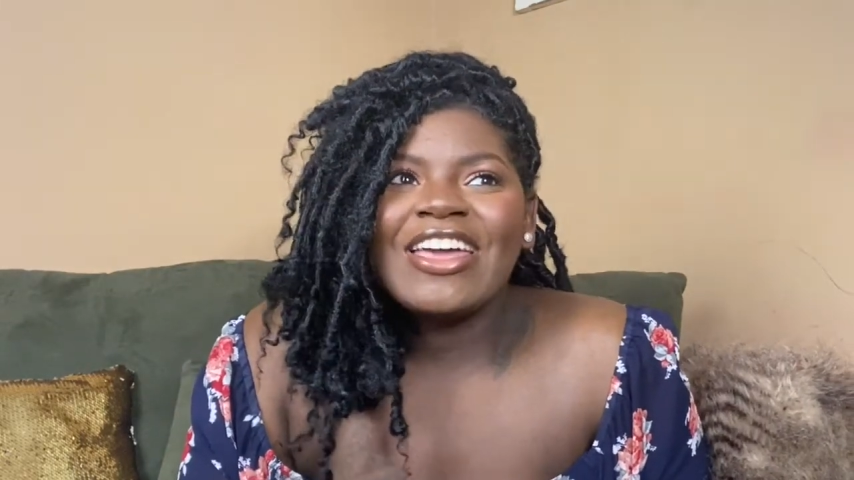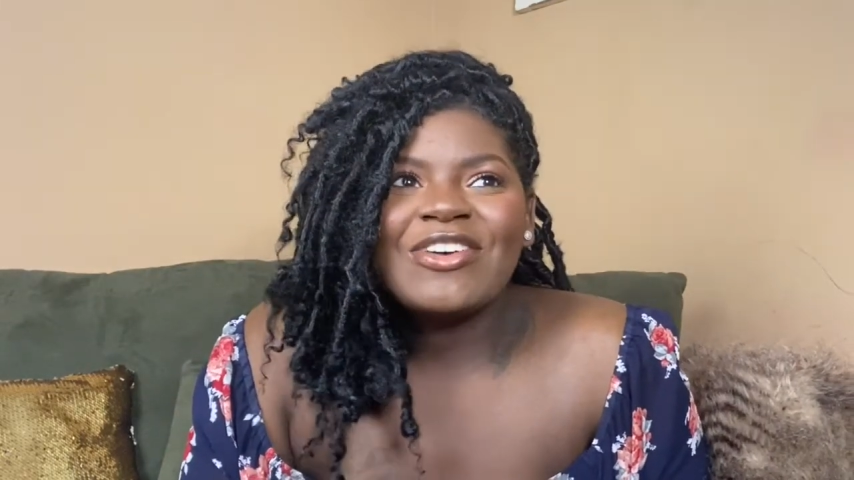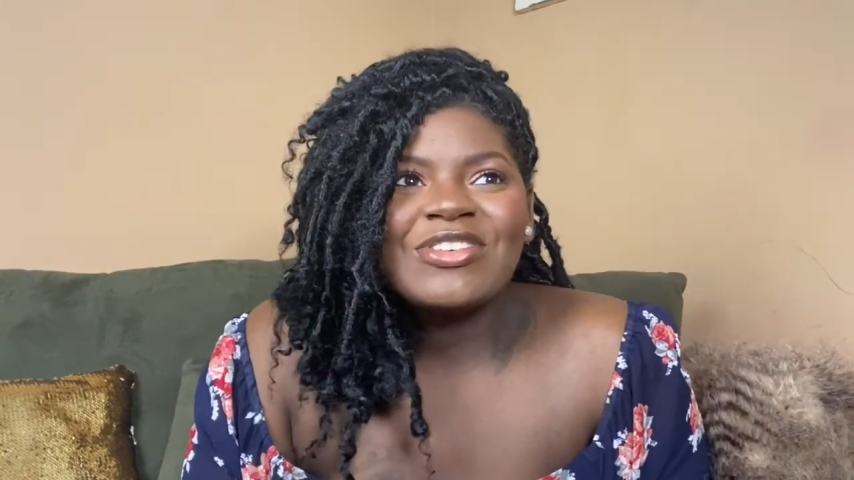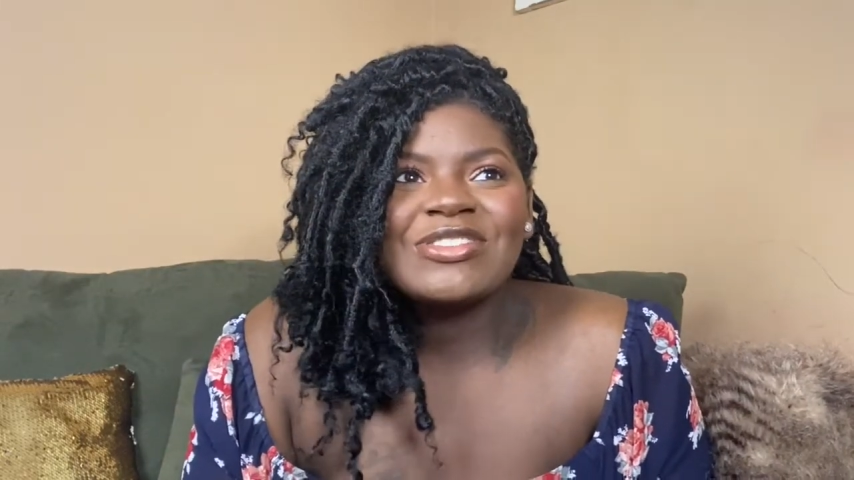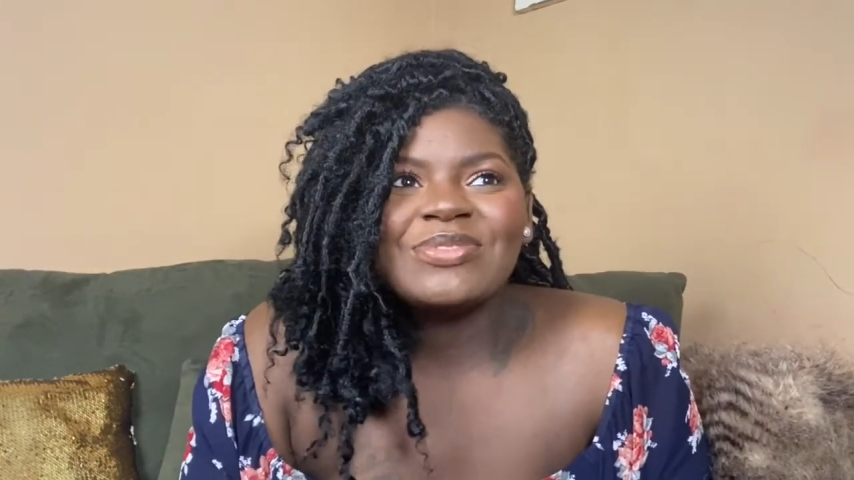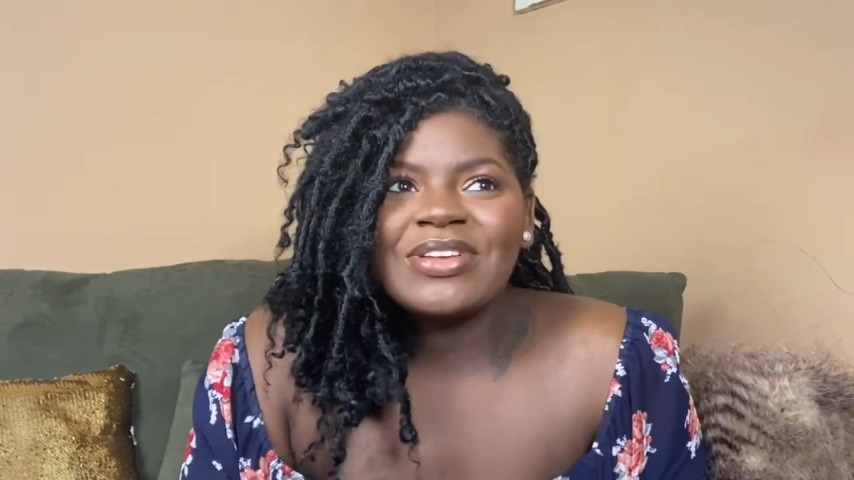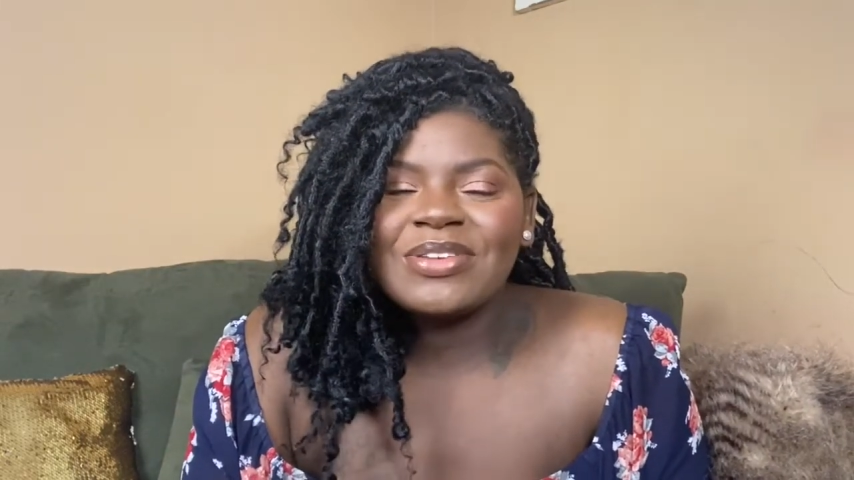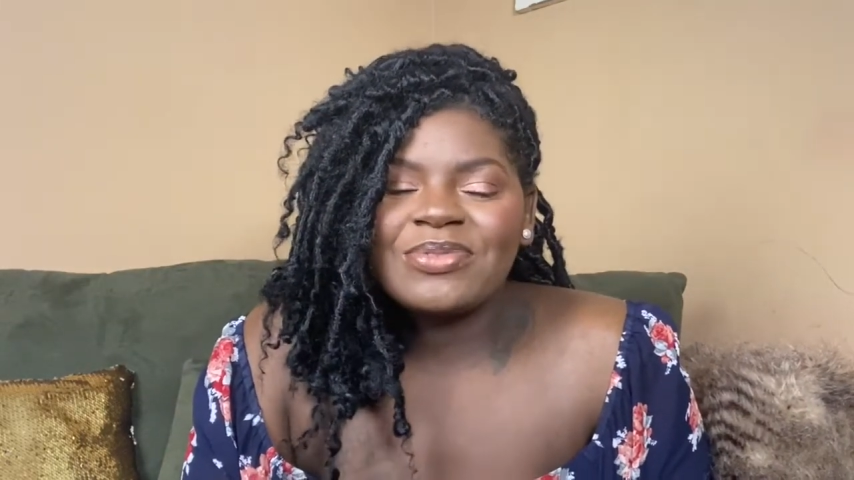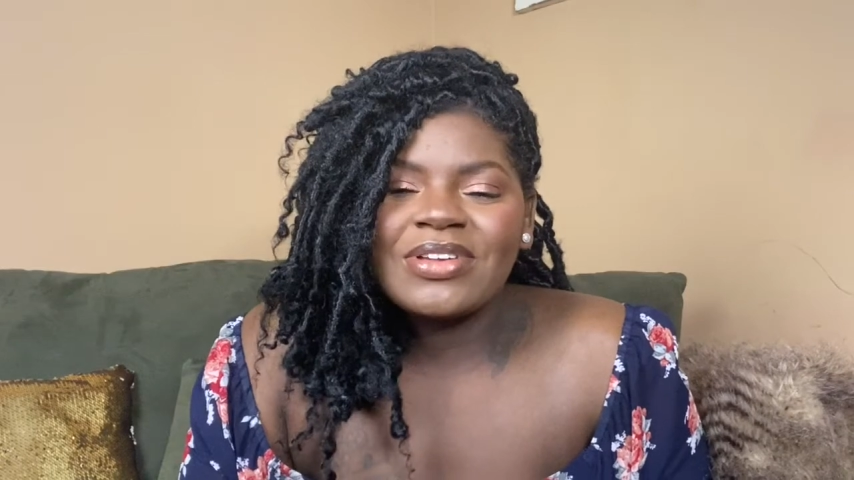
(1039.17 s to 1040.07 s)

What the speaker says: it was really